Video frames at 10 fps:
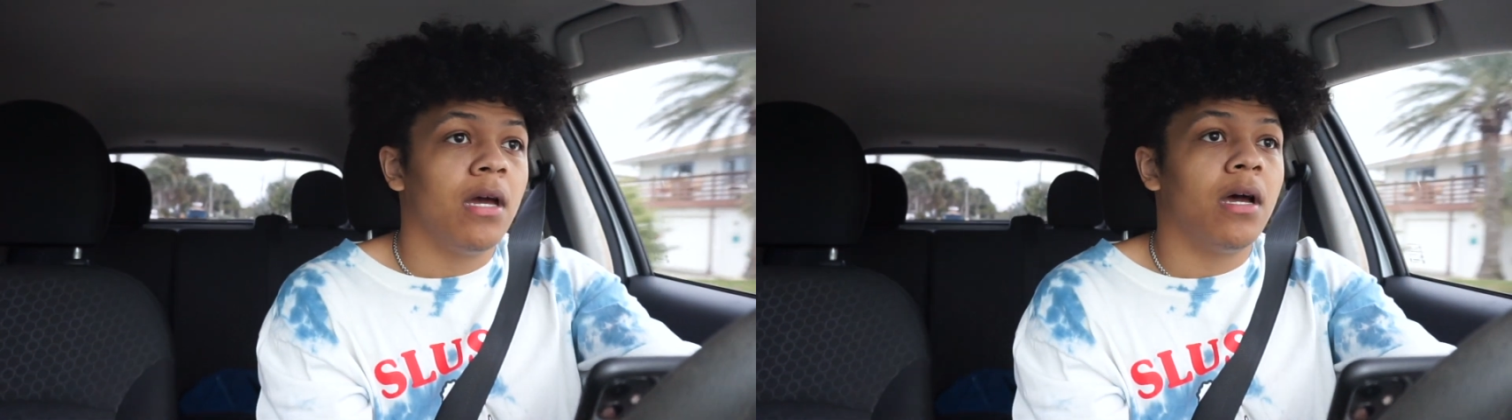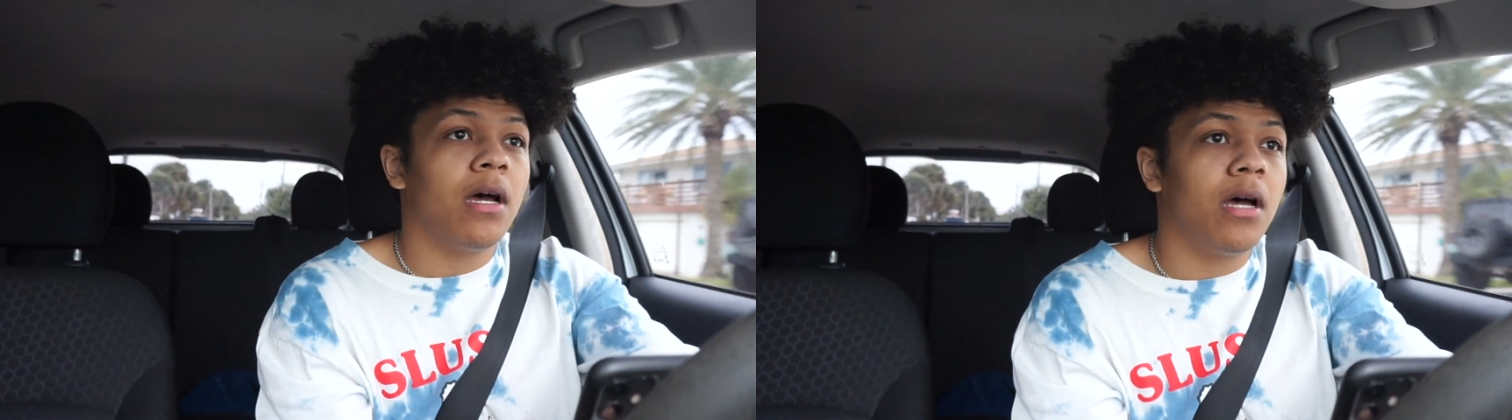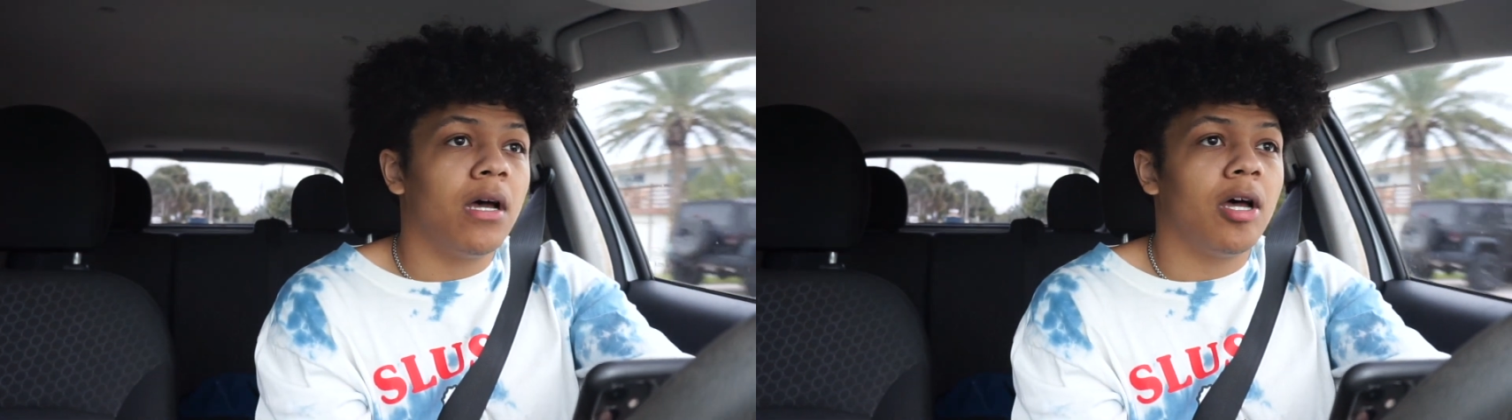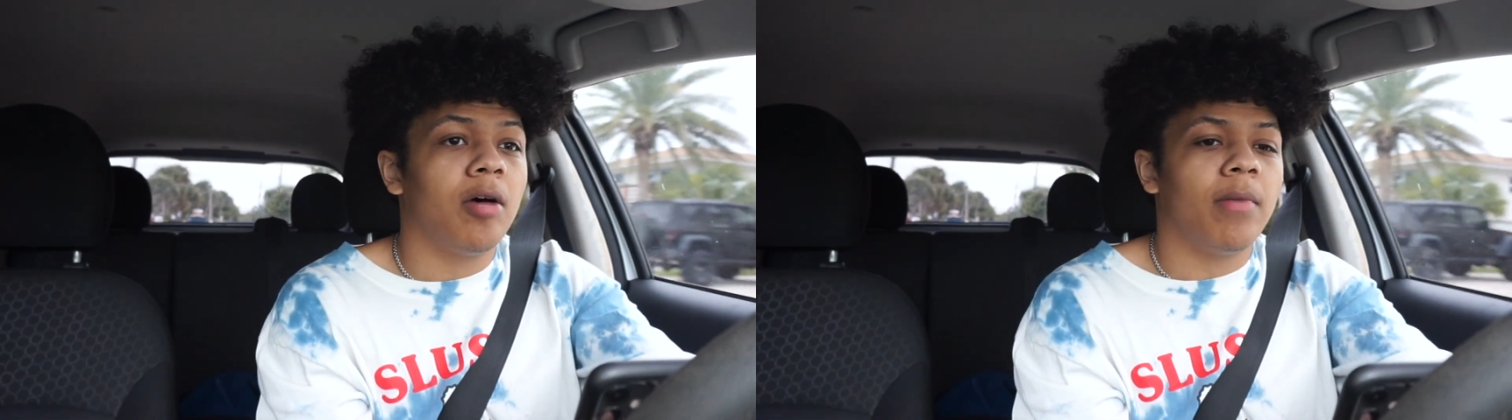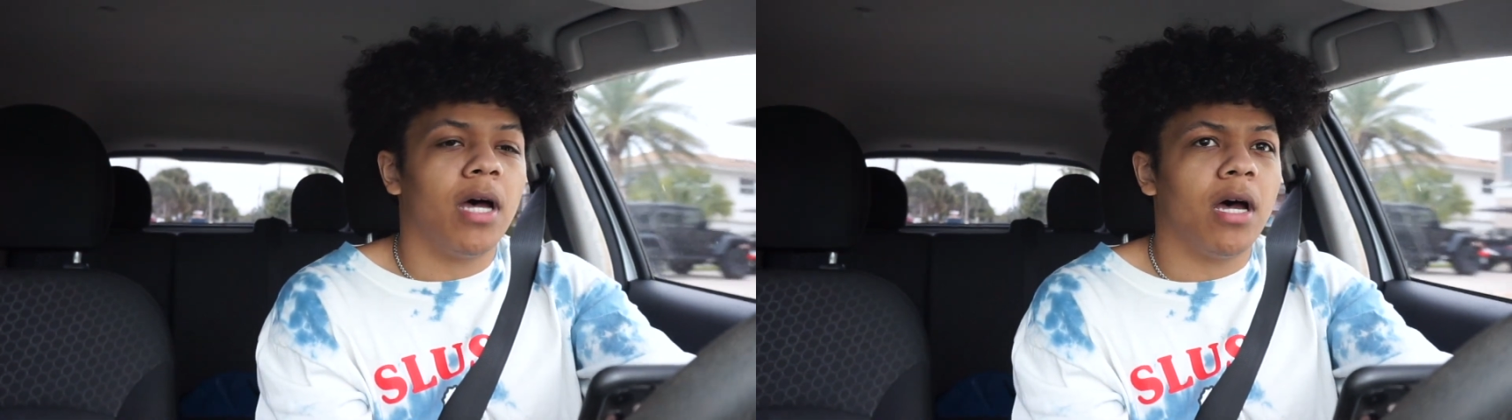
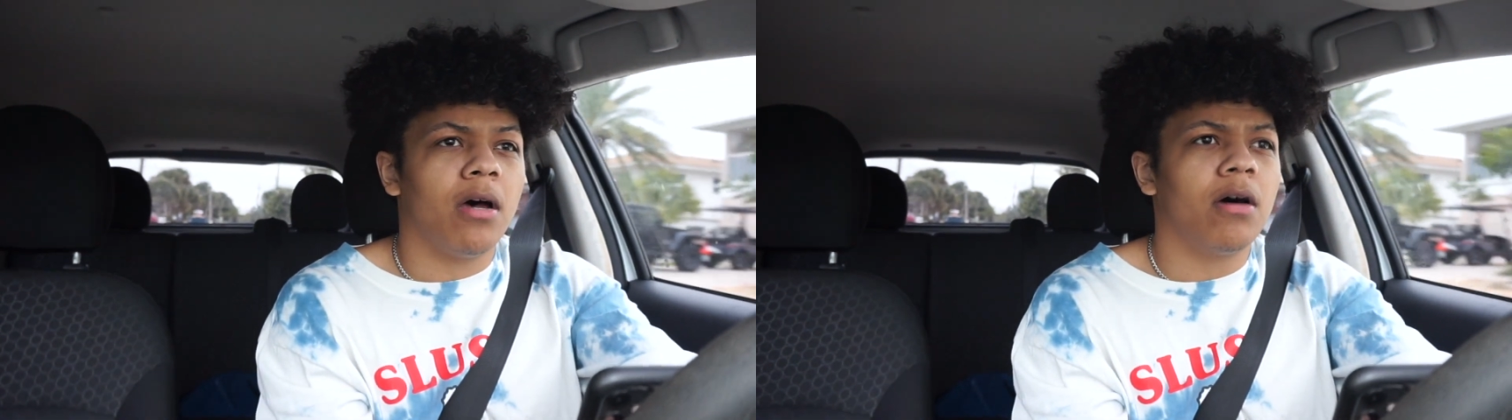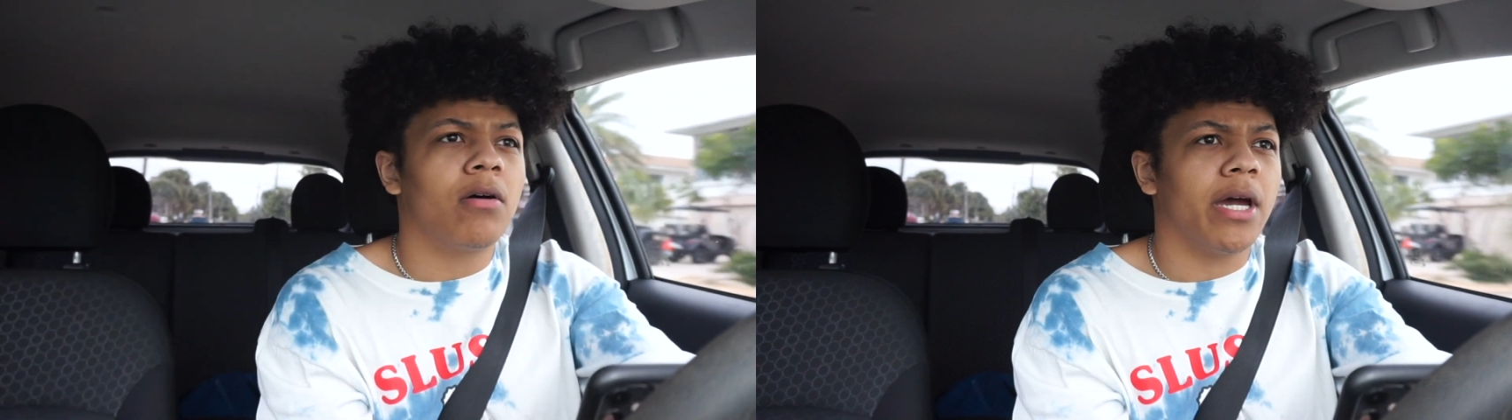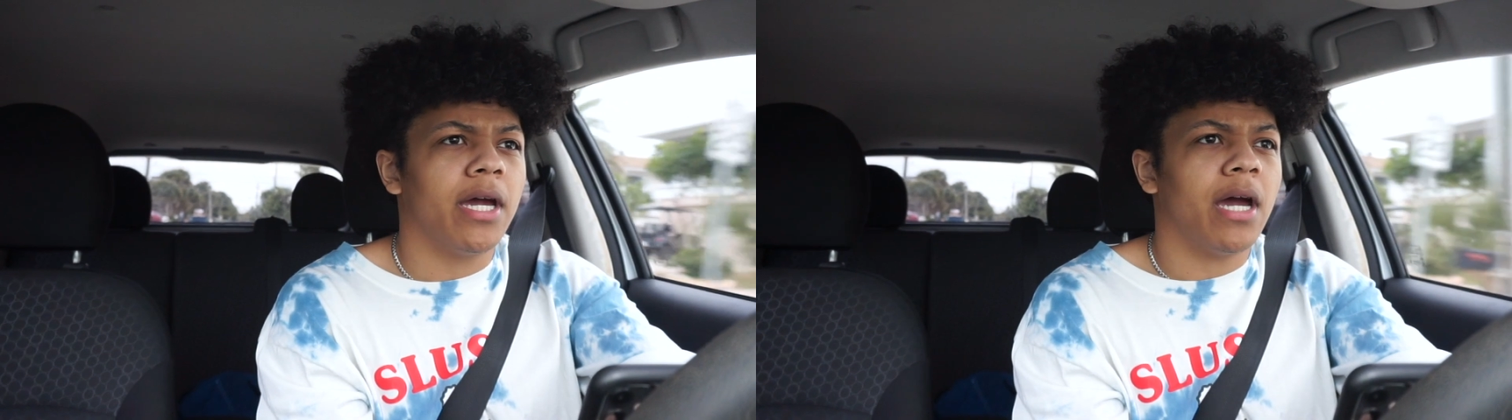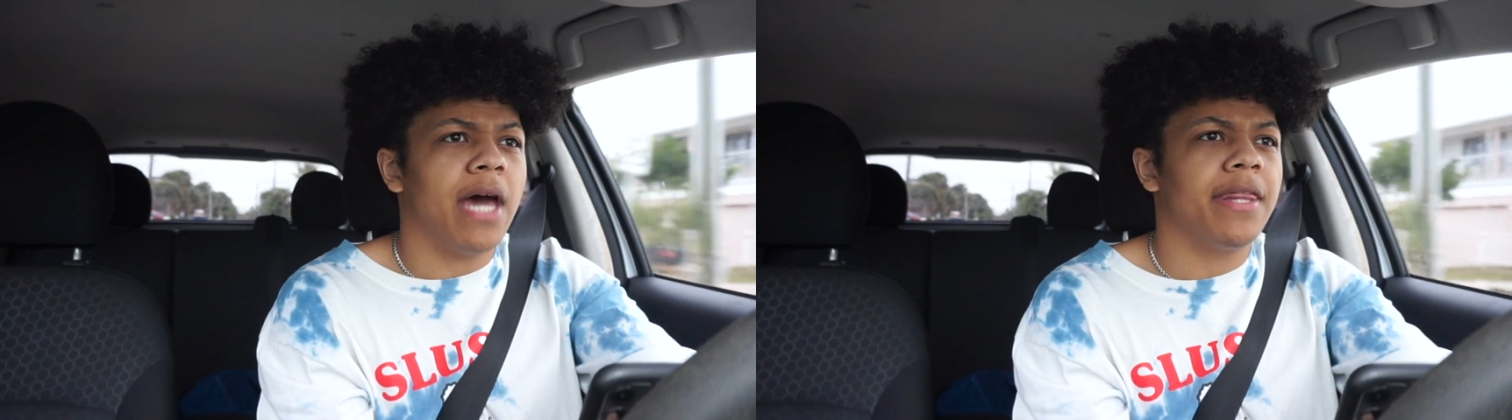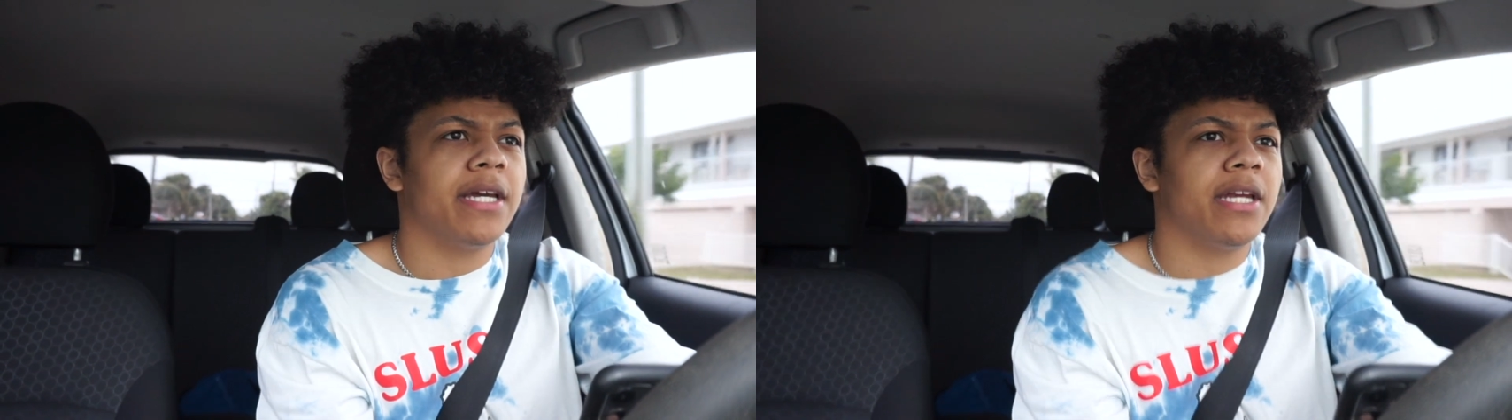Okay, I think